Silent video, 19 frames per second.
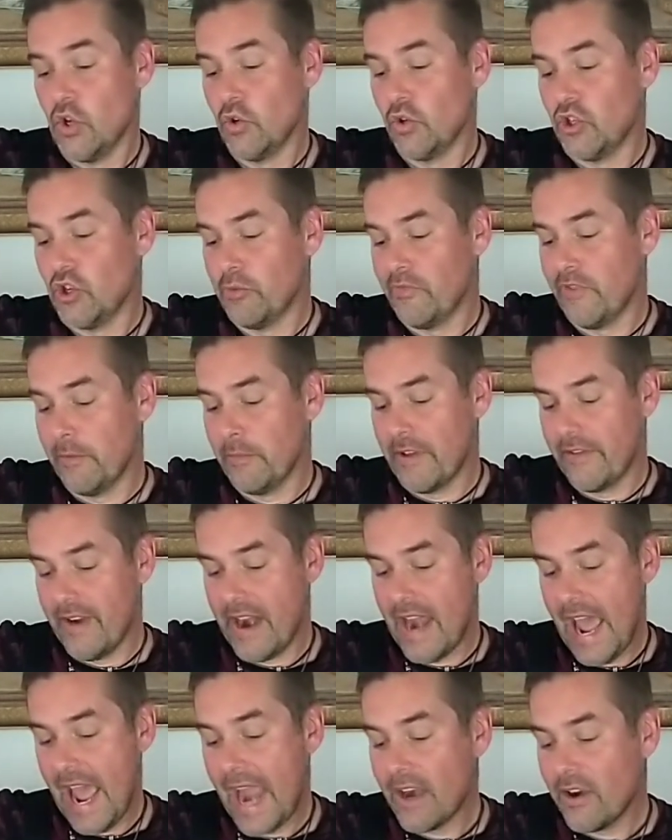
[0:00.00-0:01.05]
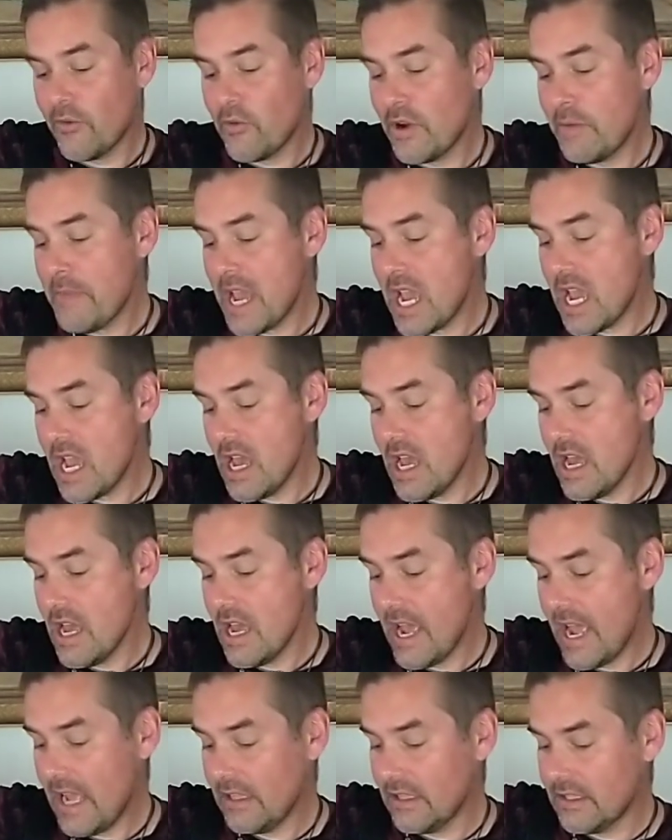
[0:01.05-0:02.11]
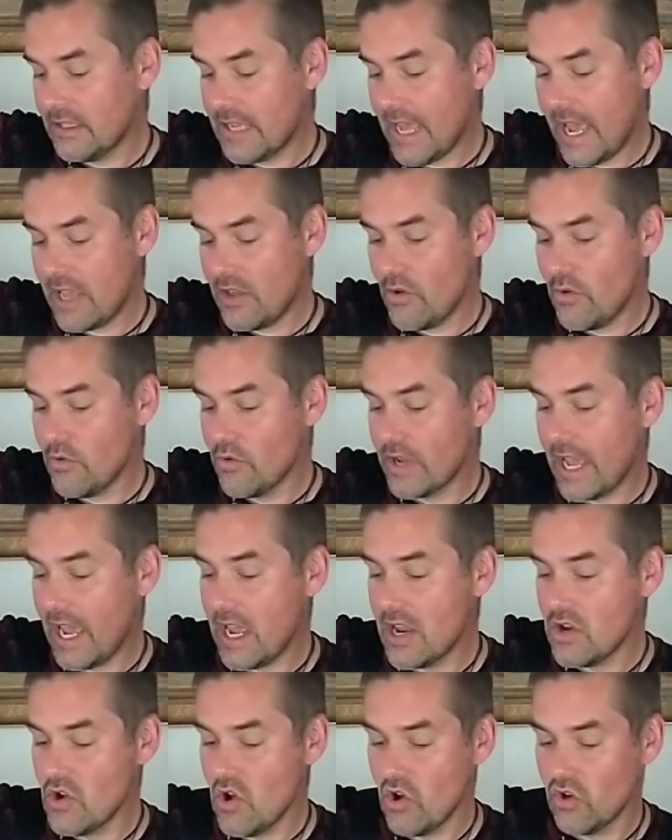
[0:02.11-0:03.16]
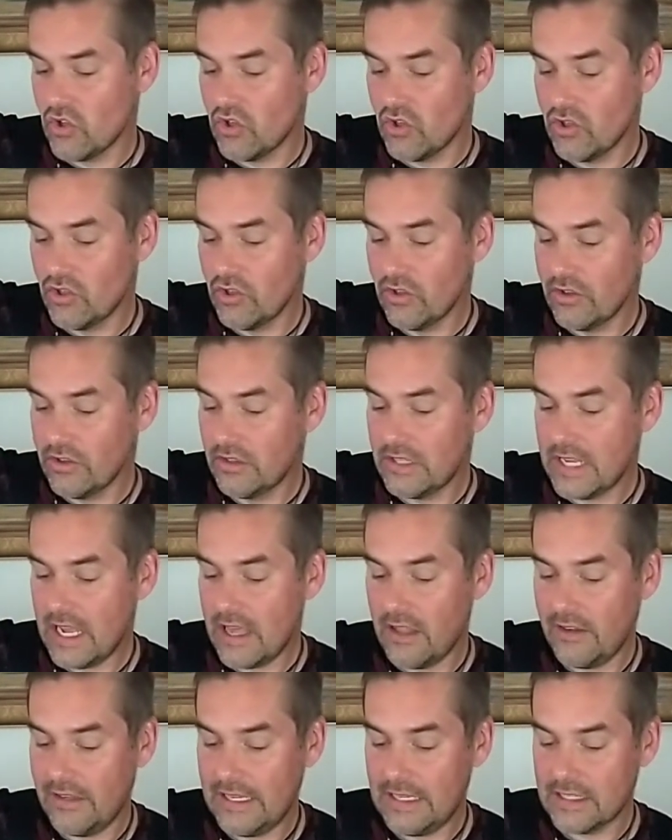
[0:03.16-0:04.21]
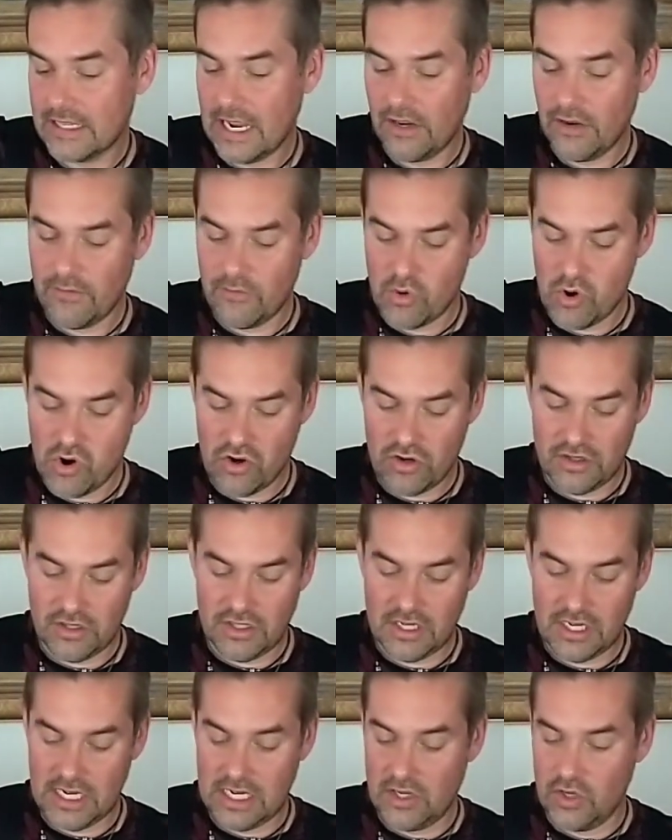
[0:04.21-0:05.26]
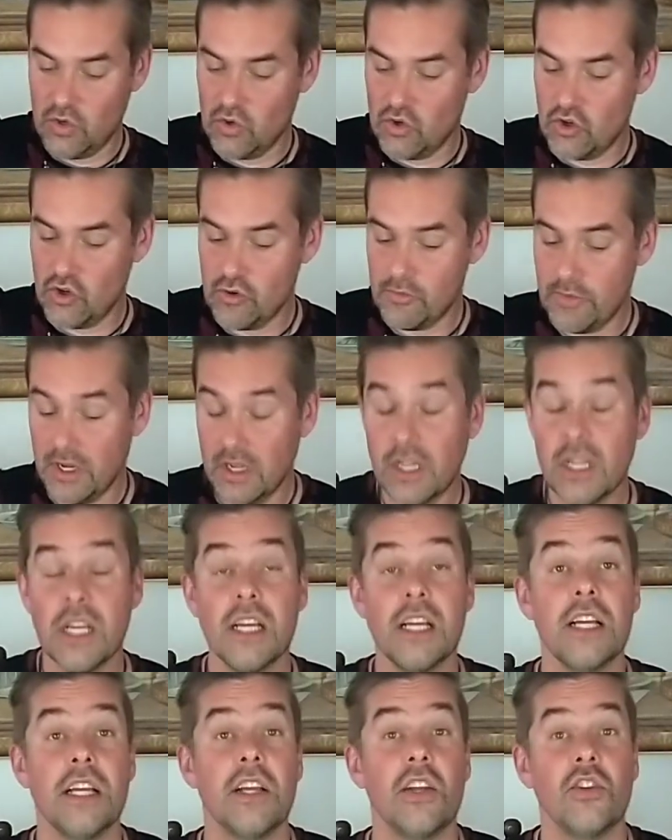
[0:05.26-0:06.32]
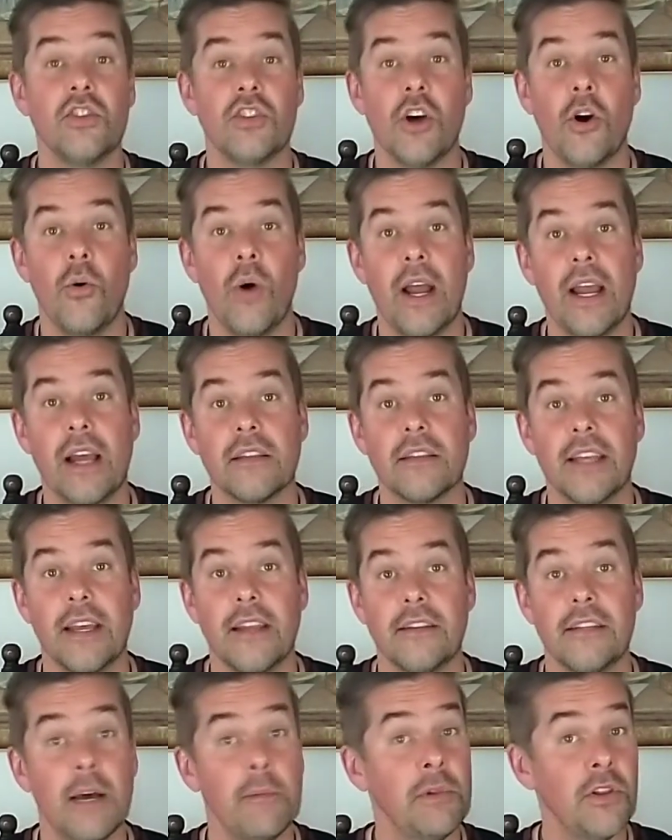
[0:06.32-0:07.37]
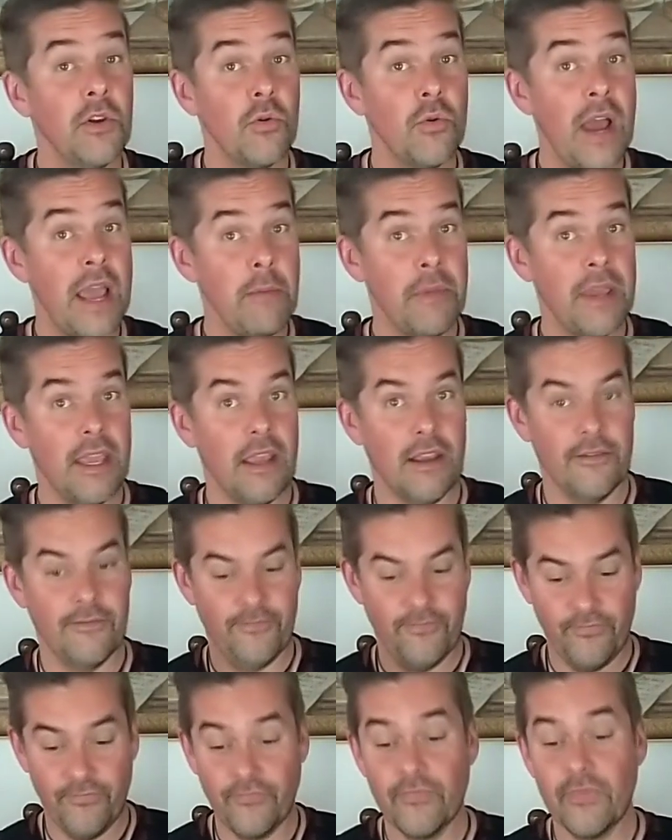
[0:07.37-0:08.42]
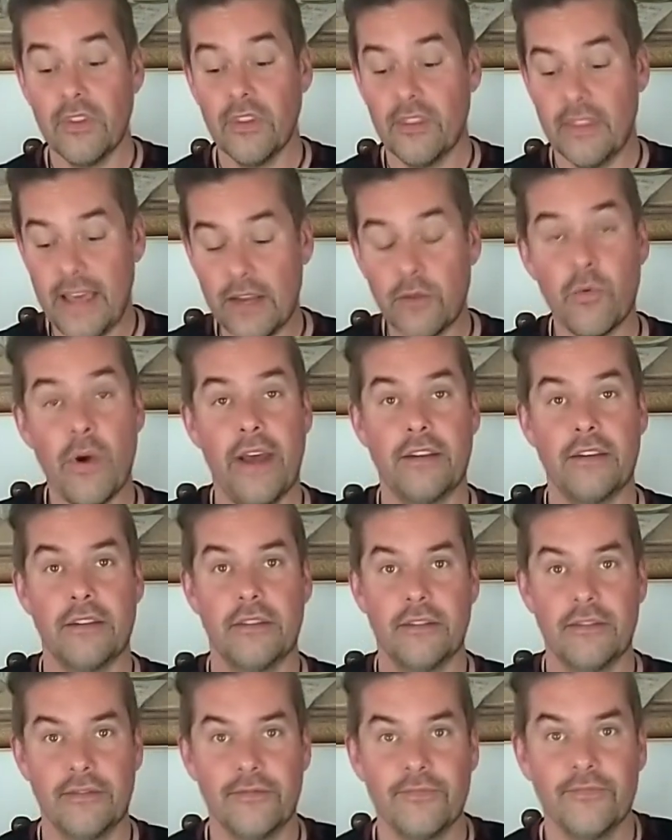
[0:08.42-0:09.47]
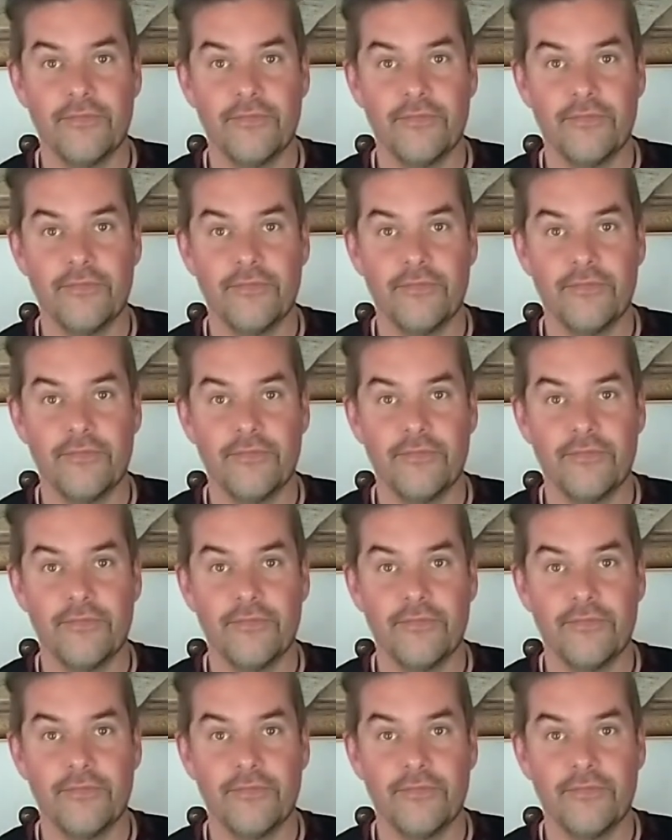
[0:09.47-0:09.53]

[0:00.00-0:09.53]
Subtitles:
YouTube will be very angry with me and say you cannot say these kind of words in YouTube. So I say WAP, that wet.